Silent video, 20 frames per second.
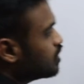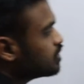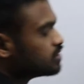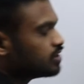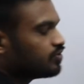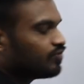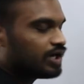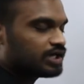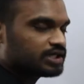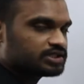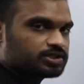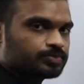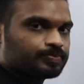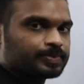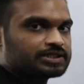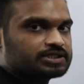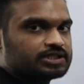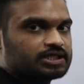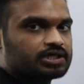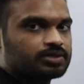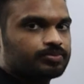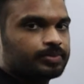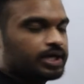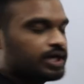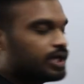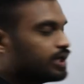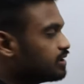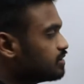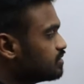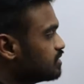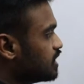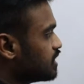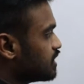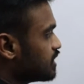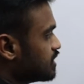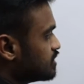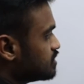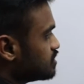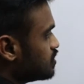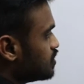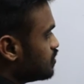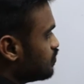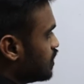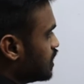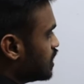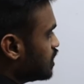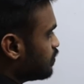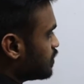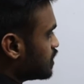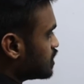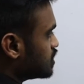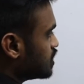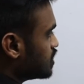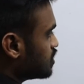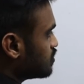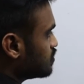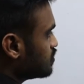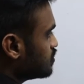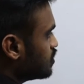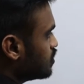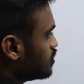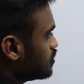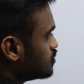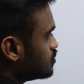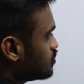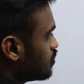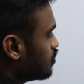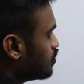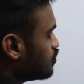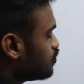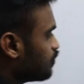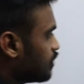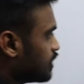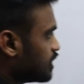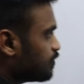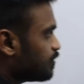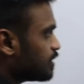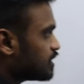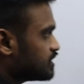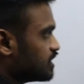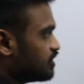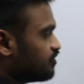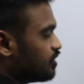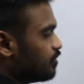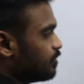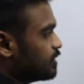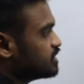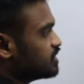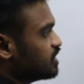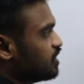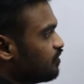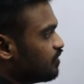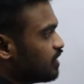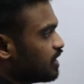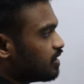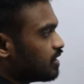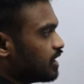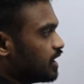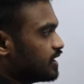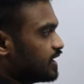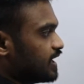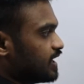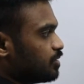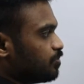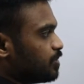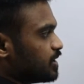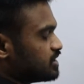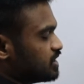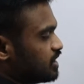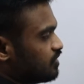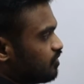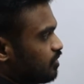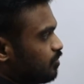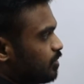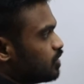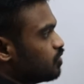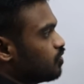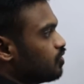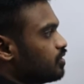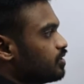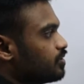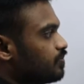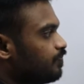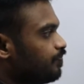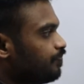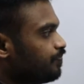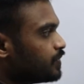So what is the percent remaining? That is 20%. So 20% will be silver and 80% will be gold.